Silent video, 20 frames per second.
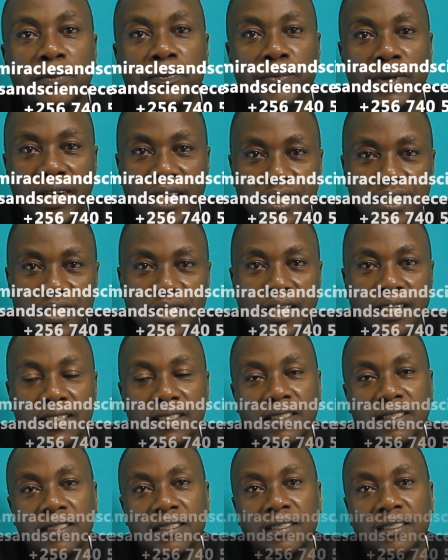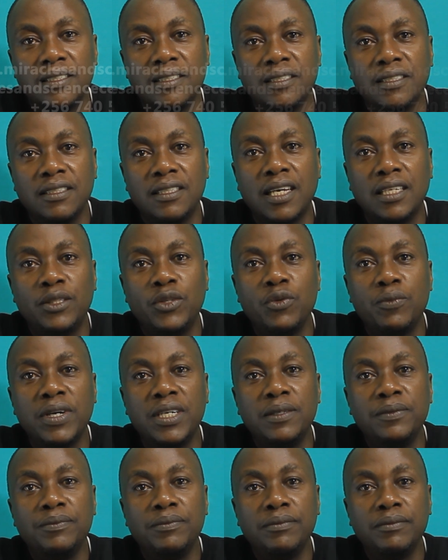pleasure that
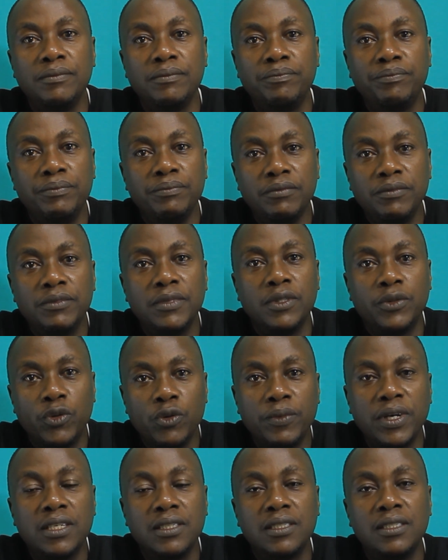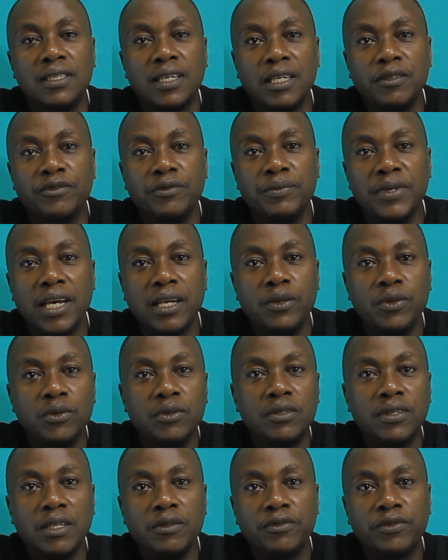human, humans derive, me and you
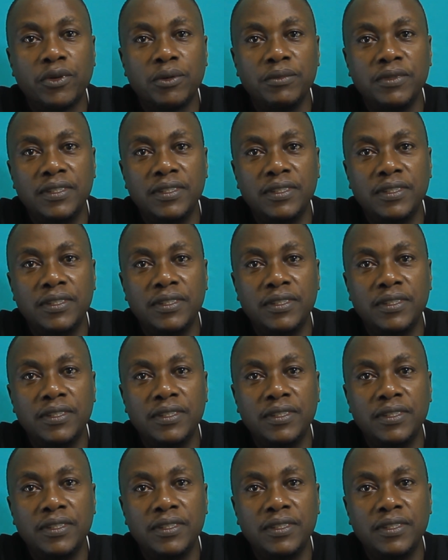derive from